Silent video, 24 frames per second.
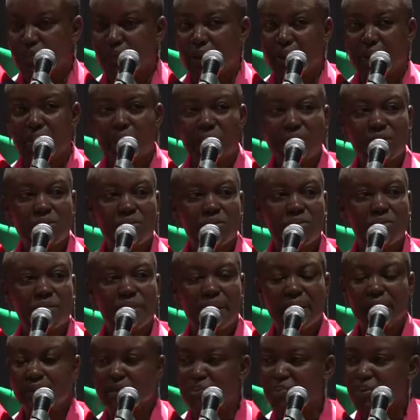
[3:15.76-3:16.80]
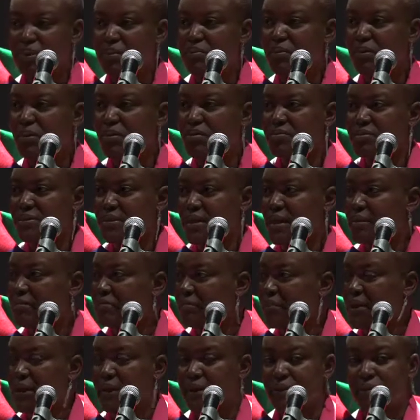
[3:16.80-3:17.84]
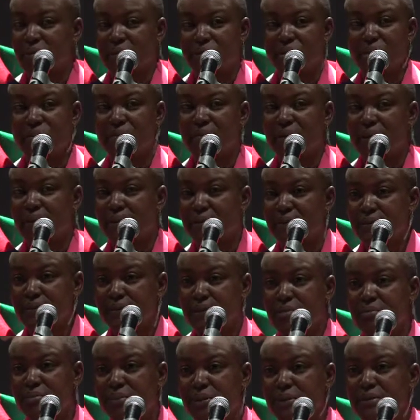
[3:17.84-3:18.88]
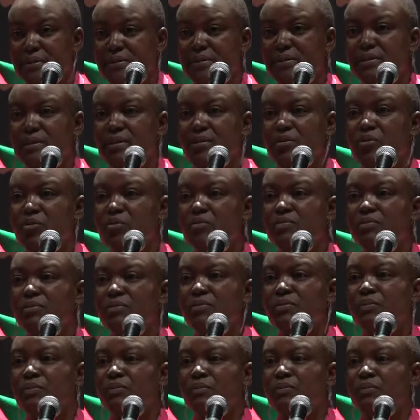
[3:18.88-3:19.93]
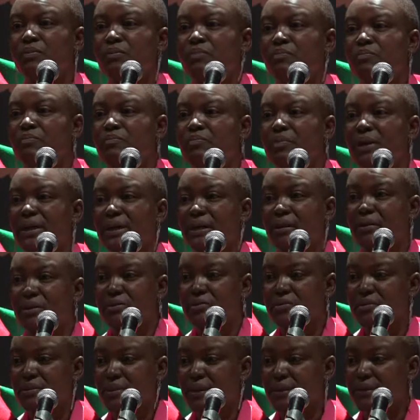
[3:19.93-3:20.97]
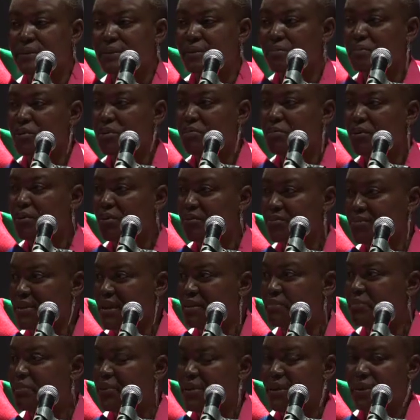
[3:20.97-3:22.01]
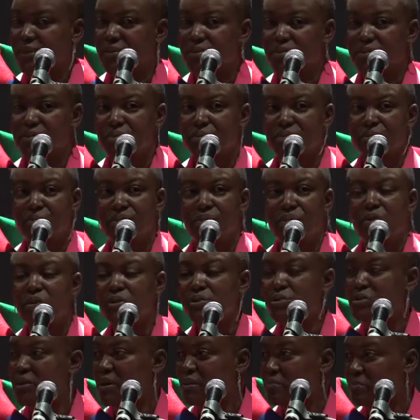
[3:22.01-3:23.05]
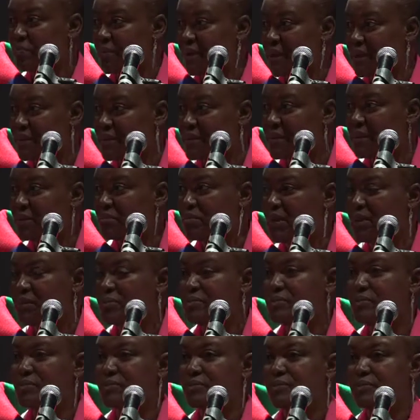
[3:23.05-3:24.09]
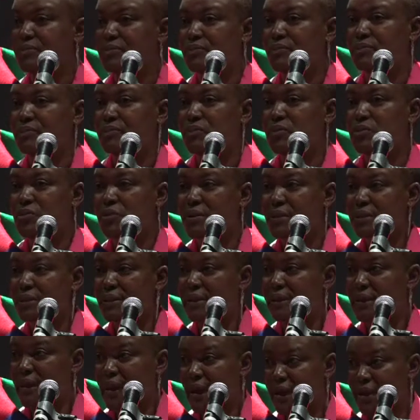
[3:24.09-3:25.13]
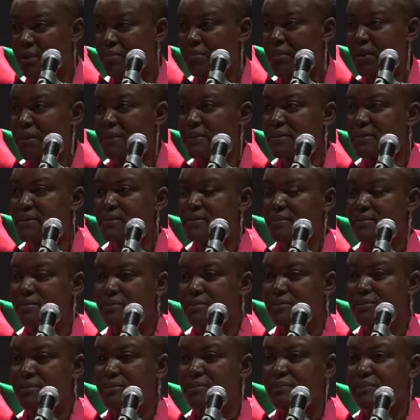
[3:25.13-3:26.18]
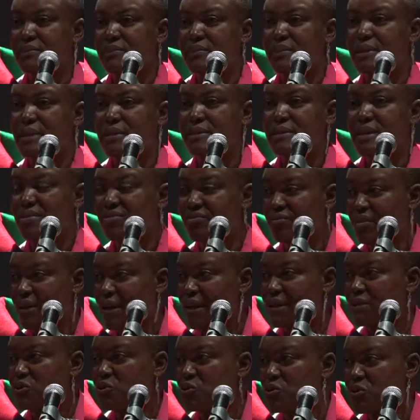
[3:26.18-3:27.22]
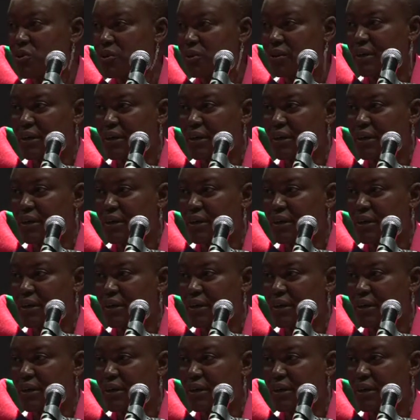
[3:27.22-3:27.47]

I want to thank the people of Zambia. I don't know if there are any Zambians in the room, but I want to thank the people of Zambia for also embracing me during the 9 months that I fled to your